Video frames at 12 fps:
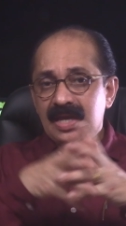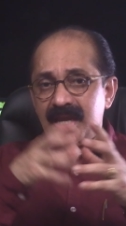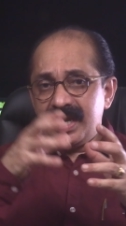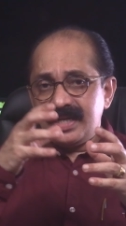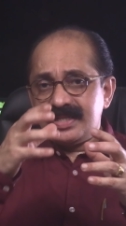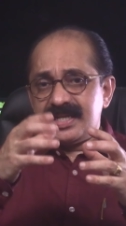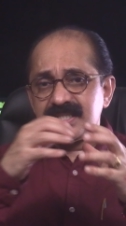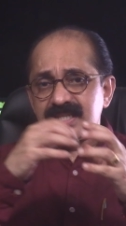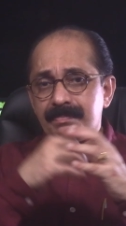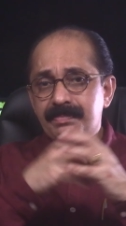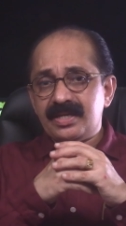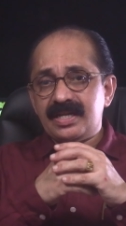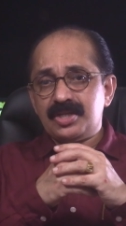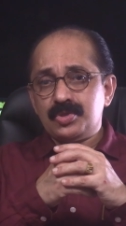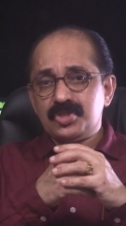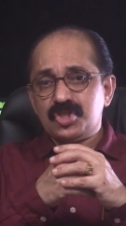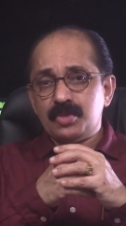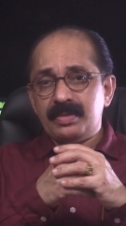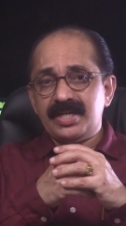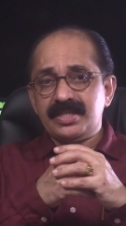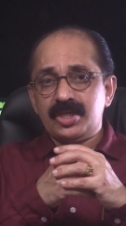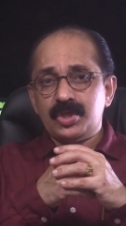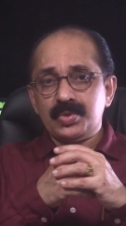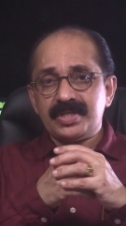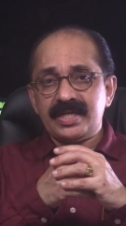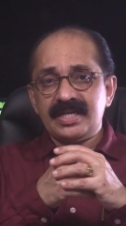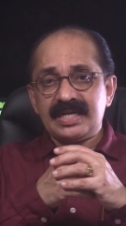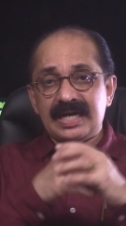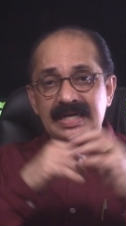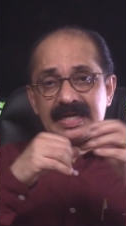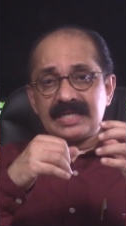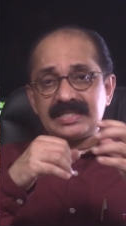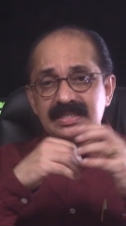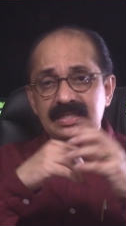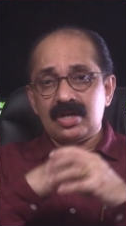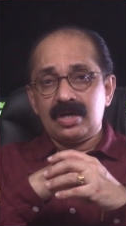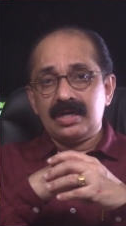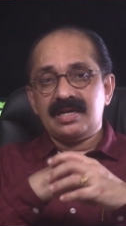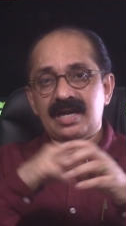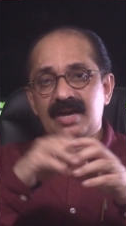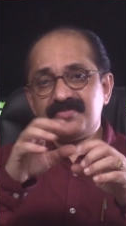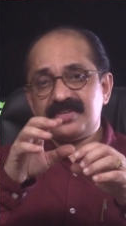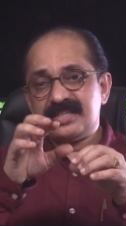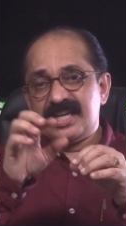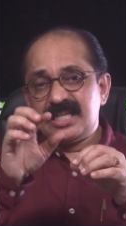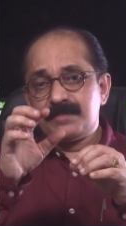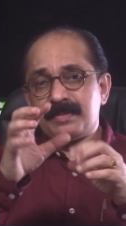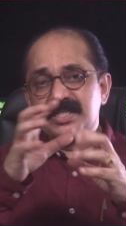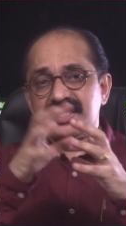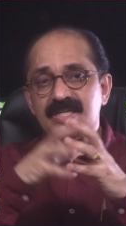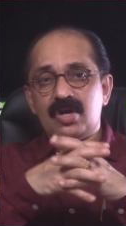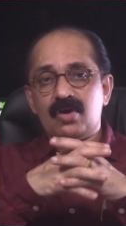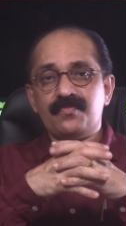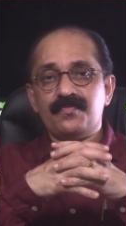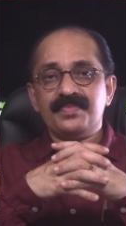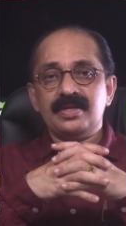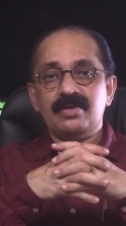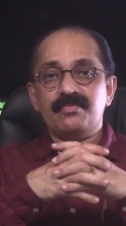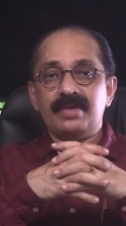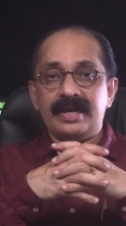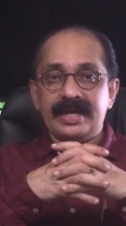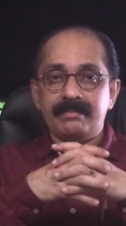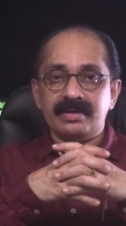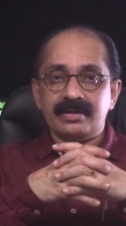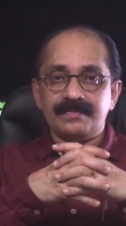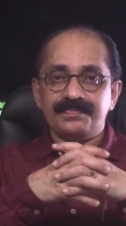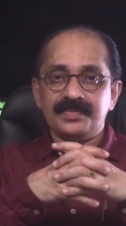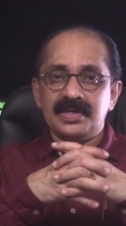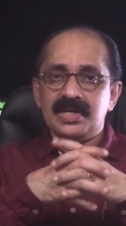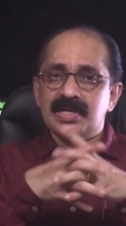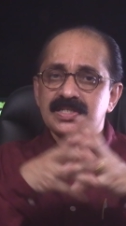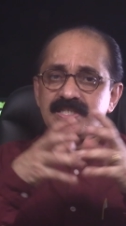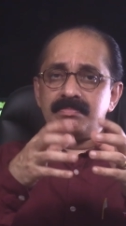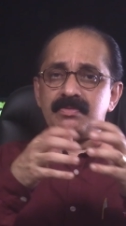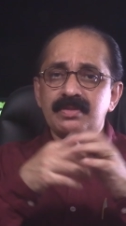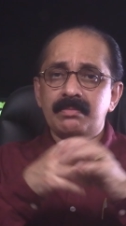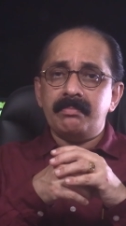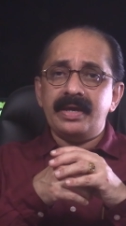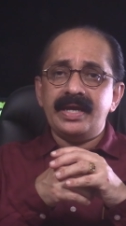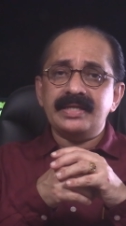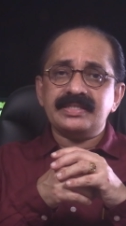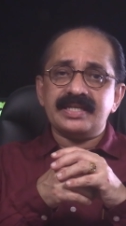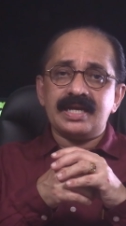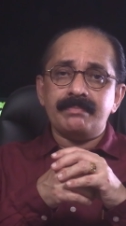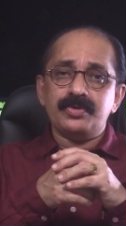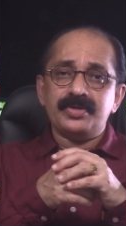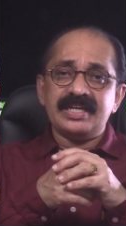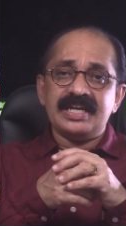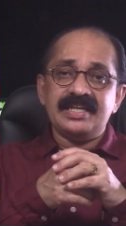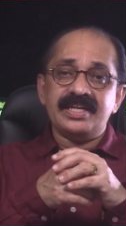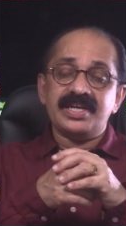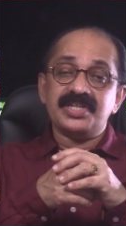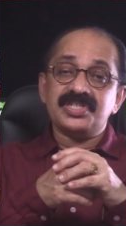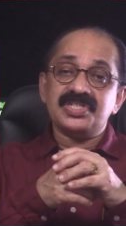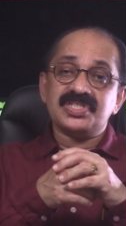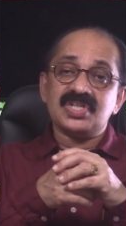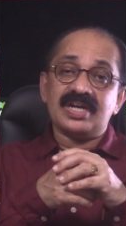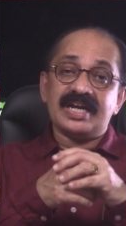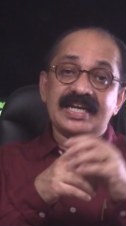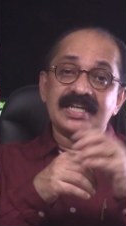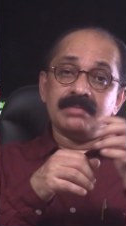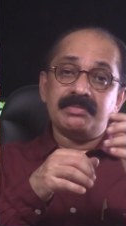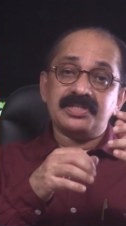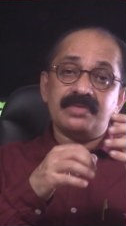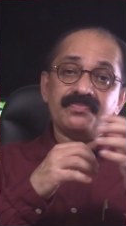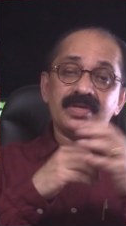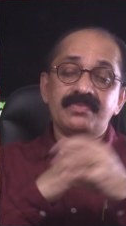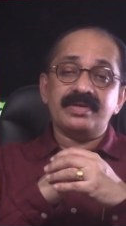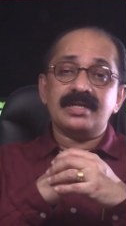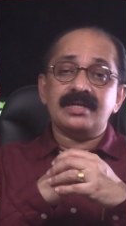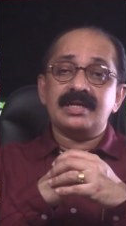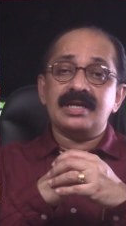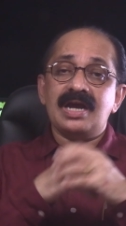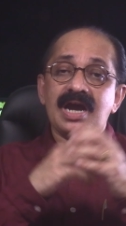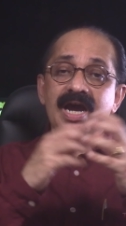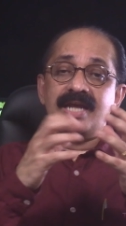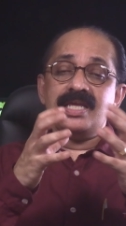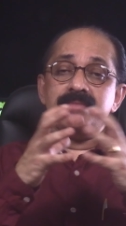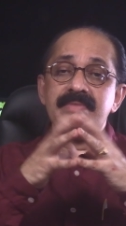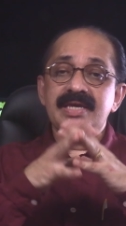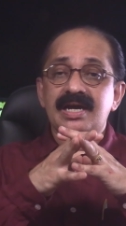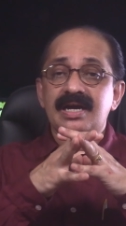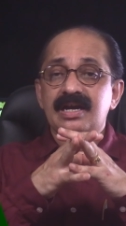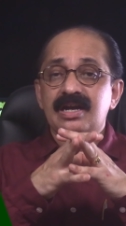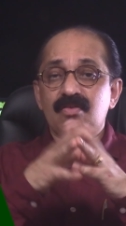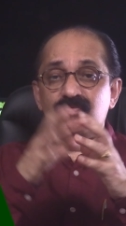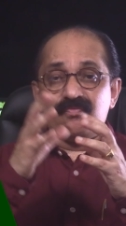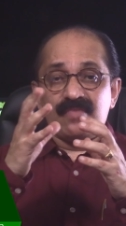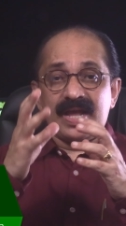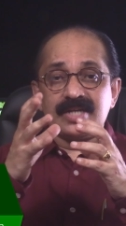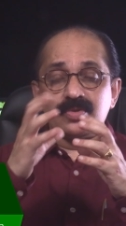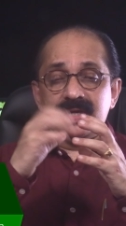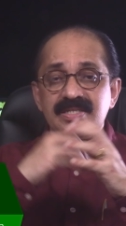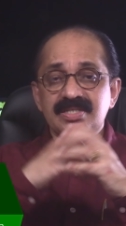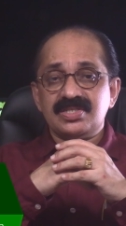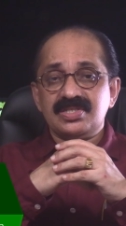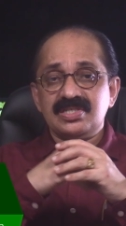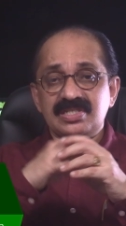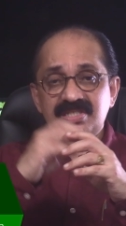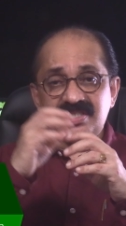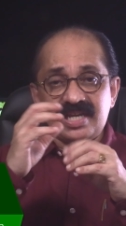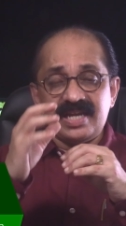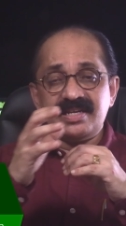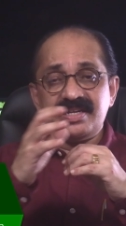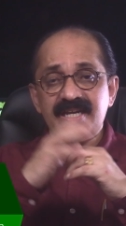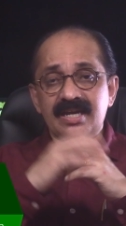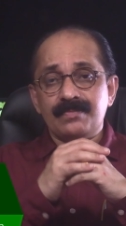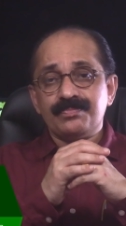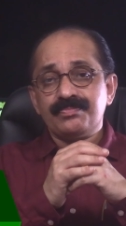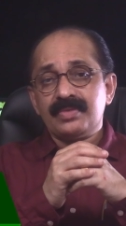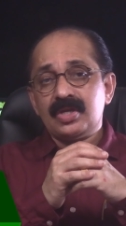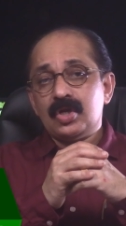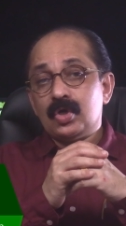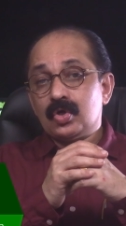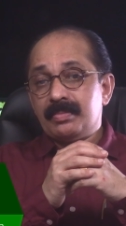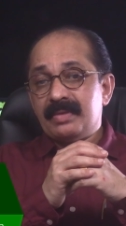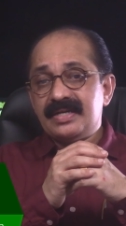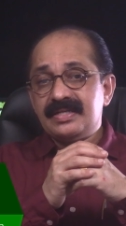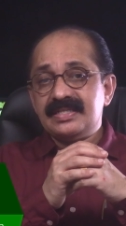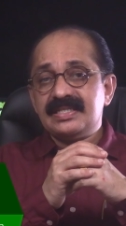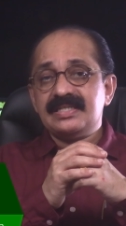It does appear to stimulate the uterine contraction after the inspection of labor. Some of the main therapeutic indications are intermittent fever, anemia, flatulence, diarrhea, rheumatic